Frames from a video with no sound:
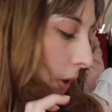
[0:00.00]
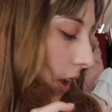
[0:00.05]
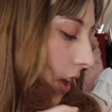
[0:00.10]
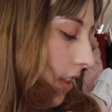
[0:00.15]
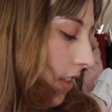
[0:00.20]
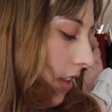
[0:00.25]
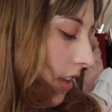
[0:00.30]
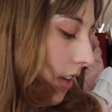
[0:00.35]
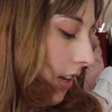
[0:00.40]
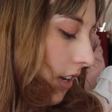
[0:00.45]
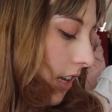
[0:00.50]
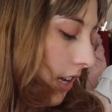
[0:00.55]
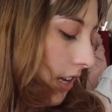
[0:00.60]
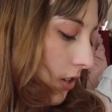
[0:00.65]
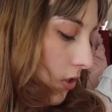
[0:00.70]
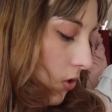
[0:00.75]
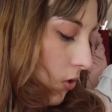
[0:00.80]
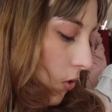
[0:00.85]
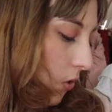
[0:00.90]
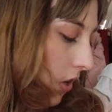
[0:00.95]
and then eat
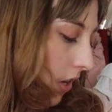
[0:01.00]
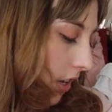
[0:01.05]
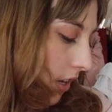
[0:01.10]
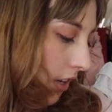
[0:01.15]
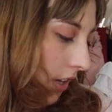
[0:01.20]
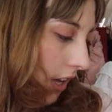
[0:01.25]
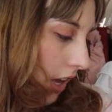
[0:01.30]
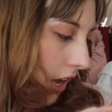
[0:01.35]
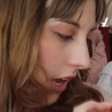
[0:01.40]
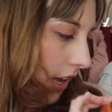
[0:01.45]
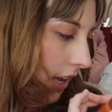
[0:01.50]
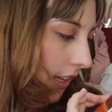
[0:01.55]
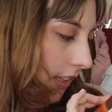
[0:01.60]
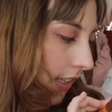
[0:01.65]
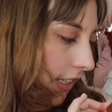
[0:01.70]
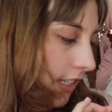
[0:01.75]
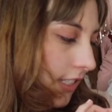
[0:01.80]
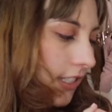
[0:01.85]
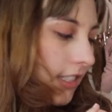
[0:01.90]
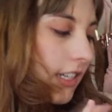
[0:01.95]
and drink, and
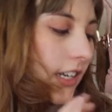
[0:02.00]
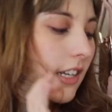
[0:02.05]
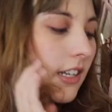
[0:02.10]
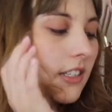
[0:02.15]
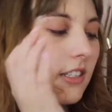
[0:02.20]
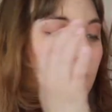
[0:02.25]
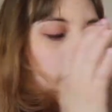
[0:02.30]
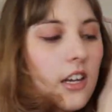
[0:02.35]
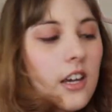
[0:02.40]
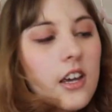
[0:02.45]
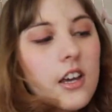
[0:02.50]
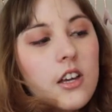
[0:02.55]
listings.